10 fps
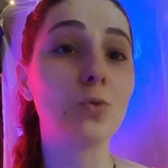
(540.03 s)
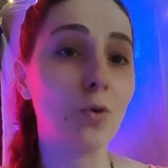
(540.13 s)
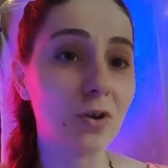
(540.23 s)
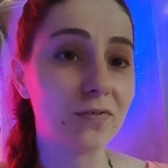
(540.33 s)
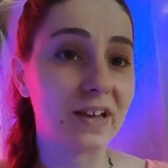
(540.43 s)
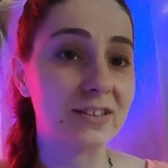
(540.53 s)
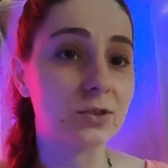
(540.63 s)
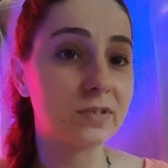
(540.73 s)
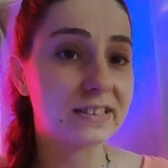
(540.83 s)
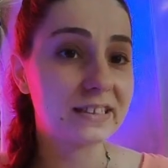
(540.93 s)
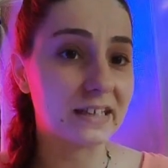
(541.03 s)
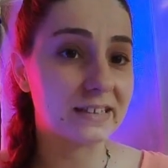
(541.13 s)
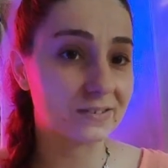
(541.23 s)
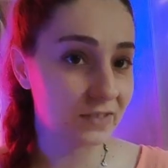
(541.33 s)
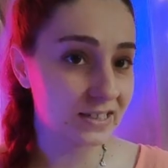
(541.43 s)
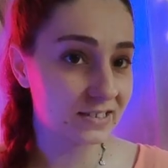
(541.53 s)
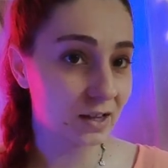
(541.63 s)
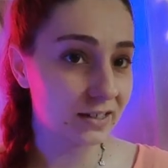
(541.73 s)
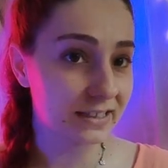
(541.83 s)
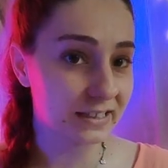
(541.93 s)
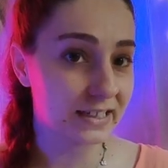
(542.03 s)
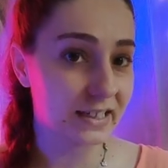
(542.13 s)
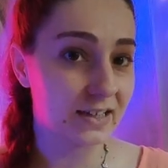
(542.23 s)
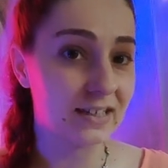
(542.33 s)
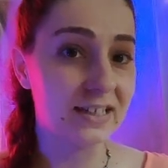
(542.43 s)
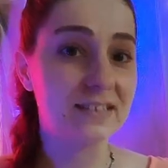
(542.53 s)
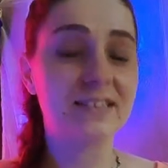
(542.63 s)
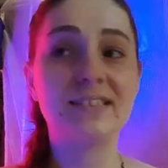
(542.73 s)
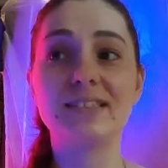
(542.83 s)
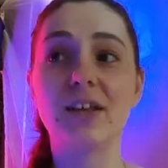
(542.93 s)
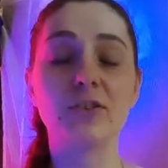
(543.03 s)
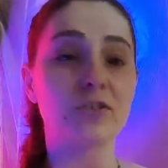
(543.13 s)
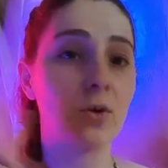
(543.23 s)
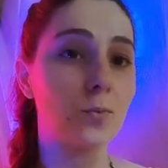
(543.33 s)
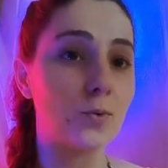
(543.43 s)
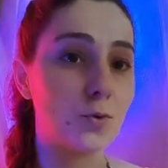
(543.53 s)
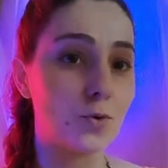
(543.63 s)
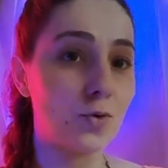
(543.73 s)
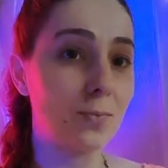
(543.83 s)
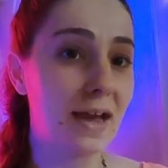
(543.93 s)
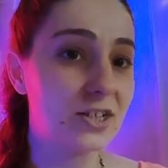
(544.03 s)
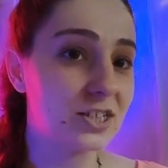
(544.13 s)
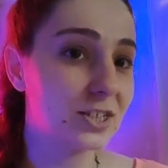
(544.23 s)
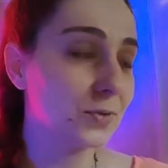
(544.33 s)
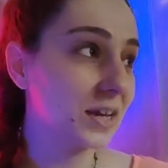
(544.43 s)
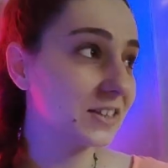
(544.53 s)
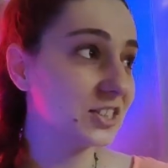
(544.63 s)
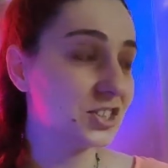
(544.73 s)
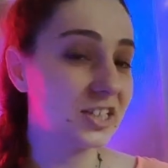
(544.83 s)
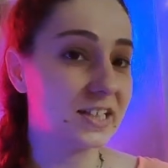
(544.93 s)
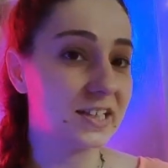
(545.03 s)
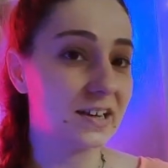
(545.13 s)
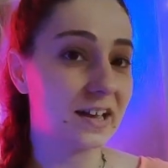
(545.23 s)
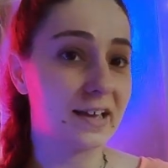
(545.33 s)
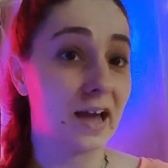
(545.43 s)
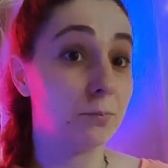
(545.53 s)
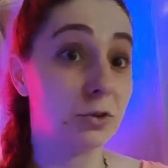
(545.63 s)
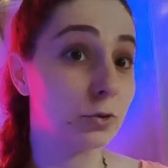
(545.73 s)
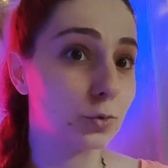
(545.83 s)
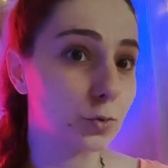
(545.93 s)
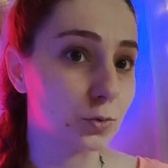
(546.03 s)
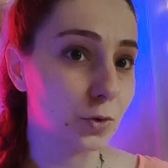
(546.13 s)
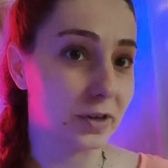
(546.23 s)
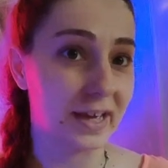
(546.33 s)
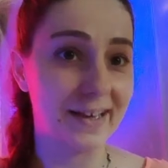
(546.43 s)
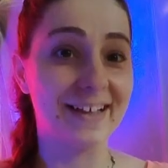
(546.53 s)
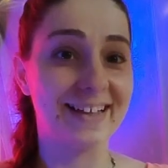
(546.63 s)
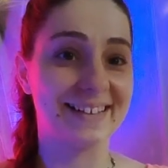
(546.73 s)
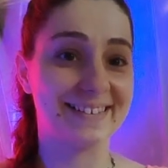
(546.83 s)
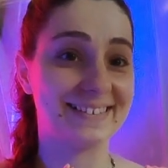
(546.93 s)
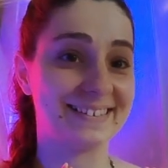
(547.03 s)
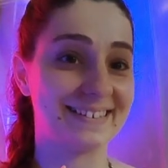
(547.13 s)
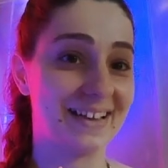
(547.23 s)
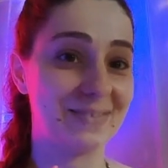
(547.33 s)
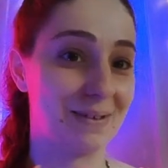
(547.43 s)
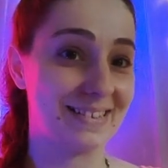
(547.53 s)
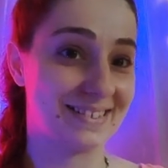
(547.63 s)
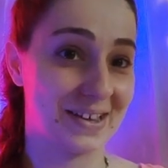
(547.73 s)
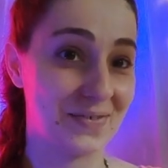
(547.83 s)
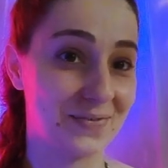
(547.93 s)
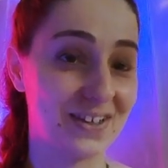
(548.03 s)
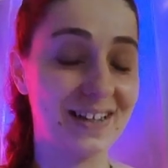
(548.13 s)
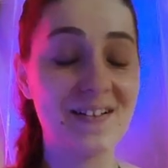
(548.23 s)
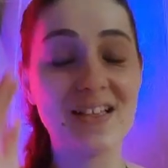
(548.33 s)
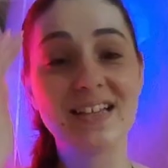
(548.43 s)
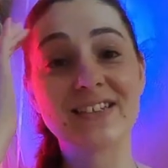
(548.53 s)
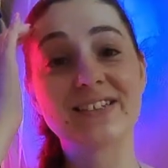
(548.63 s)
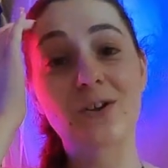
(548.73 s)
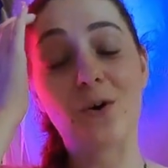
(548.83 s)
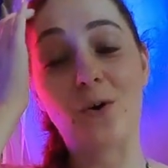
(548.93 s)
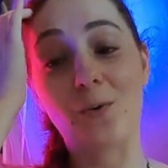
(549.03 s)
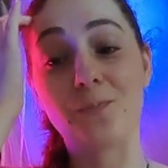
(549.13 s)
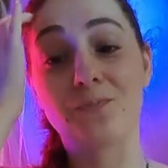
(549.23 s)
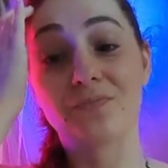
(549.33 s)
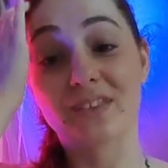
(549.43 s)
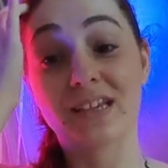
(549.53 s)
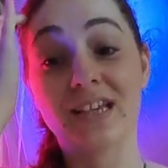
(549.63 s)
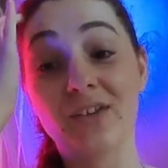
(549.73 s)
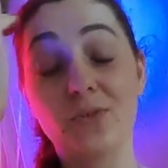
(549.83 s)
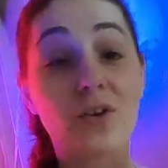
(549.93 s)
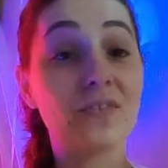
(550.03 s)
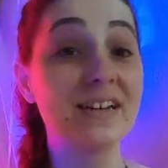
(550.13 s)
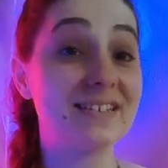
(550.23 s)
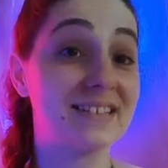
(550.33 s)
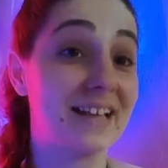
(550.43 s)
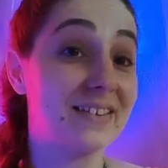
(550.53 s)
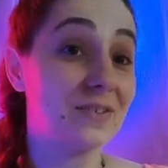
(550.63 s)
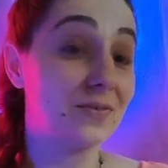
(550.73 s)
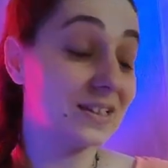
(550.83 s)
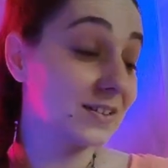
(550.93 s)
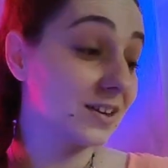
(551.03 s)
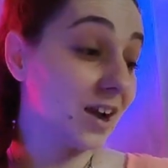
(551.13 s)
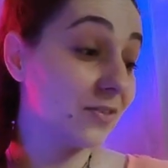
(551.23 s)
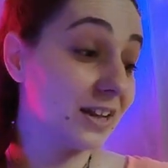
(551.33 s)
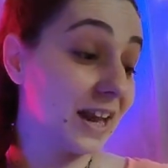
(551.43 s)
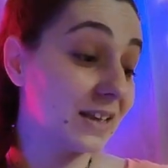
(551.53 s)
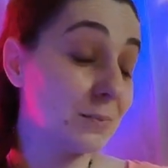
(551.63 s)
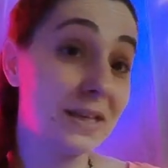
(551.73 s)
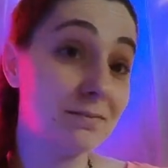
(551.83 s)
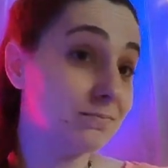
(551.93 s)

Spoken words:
all of that, you will see that it's very solid and real. This is not some woo-hoo magic we are teaching here, like, I'm not a guru, okay? This is not my stuff. So if you're very scientific grounded like me,